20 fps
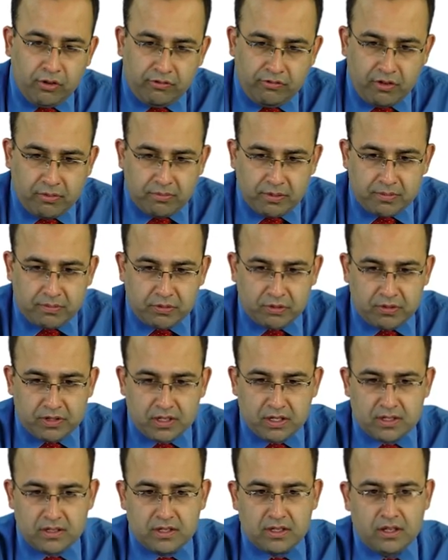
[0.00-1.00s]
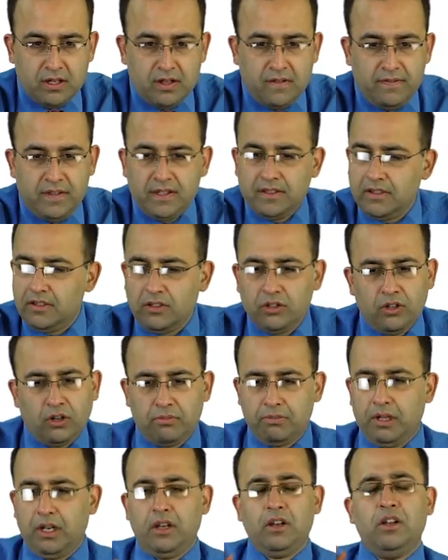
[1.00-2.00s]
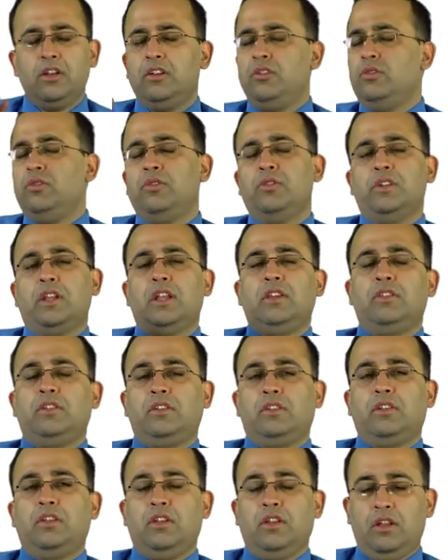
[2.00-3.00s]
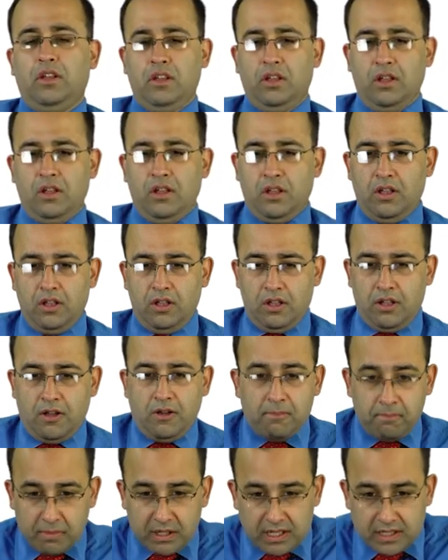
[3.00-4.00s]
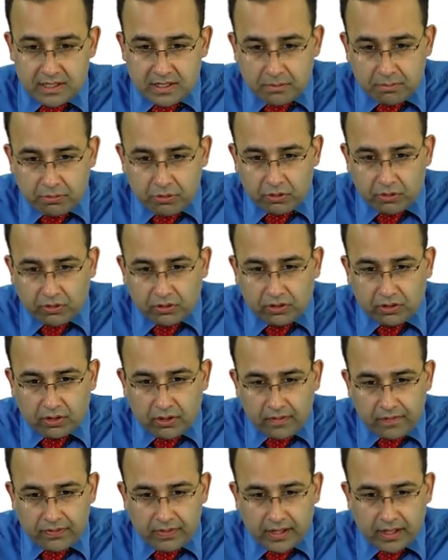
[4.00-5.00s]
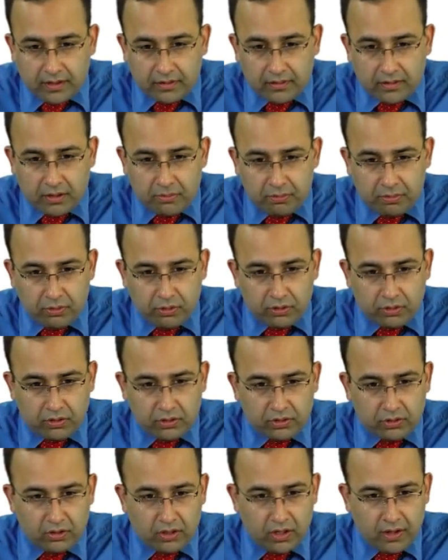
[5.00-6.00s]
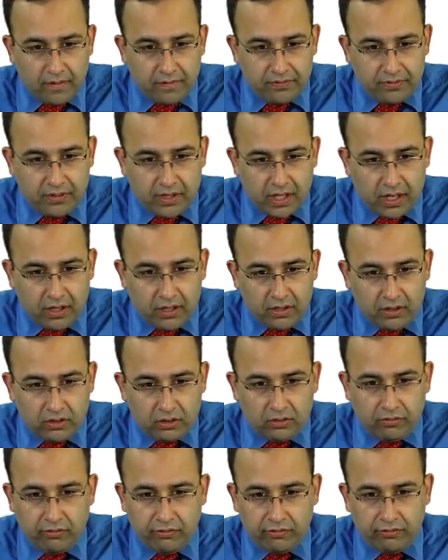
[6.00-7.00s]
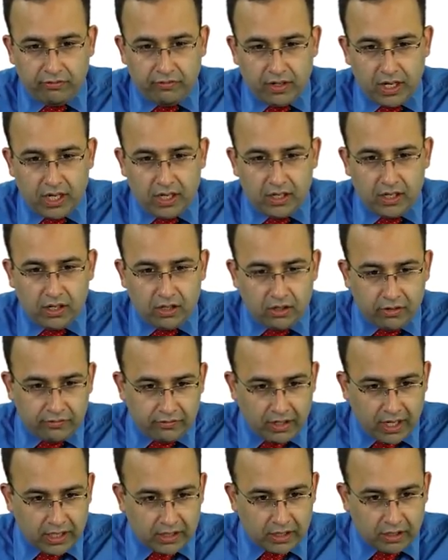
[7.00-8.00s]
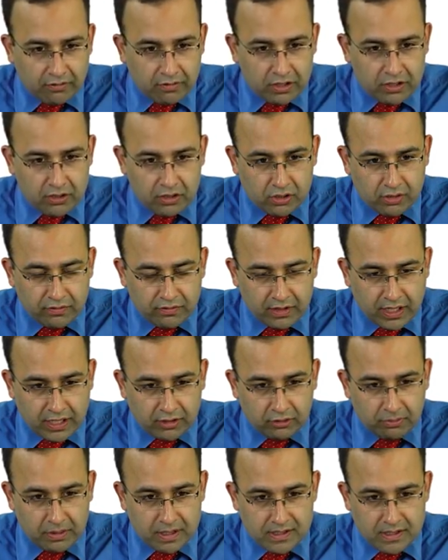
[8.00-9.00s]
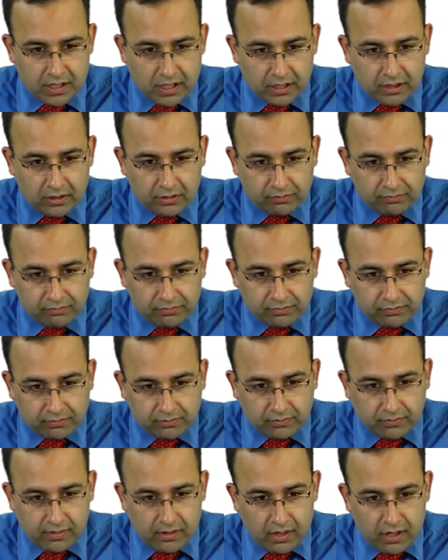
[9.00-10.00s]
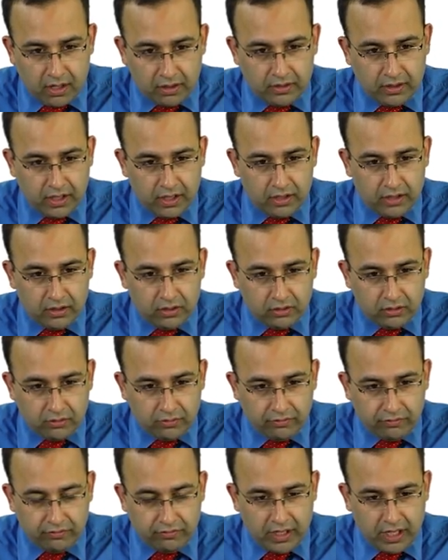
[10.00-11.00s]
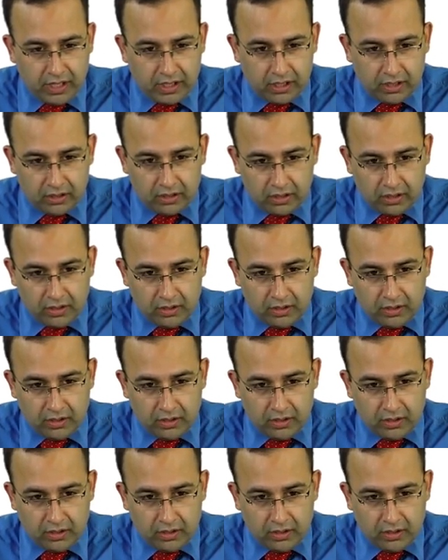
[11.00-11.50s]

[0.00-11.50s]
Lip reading: of apoptosis. This is normal, you know this. But suppose there is failure of activation of caspase 8. There is failure